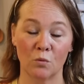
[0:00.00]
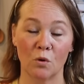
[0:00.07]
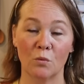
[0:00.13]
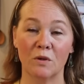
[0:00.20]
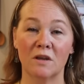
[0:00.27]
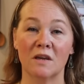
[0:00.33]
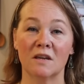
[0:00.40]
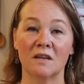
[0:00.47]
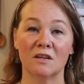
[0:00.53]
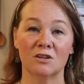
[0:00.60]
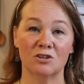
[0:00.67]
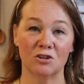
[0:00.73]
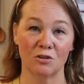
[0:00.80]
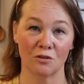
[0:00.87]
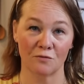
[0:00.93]
when we get
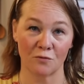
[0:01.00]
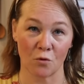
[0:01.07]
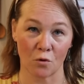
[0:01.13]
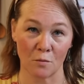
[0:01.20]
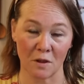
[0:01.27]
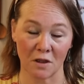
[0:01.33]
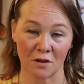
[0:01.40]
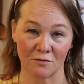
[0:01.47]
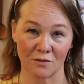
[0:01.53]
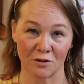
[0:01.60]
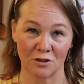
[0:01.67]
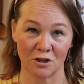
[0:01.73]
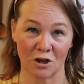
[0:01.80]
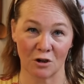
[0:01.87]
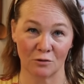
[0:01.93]
into the forming of the
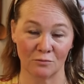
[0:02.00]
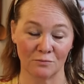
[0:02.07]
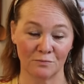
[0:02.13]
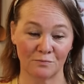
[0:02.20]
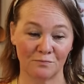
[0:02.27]
dough.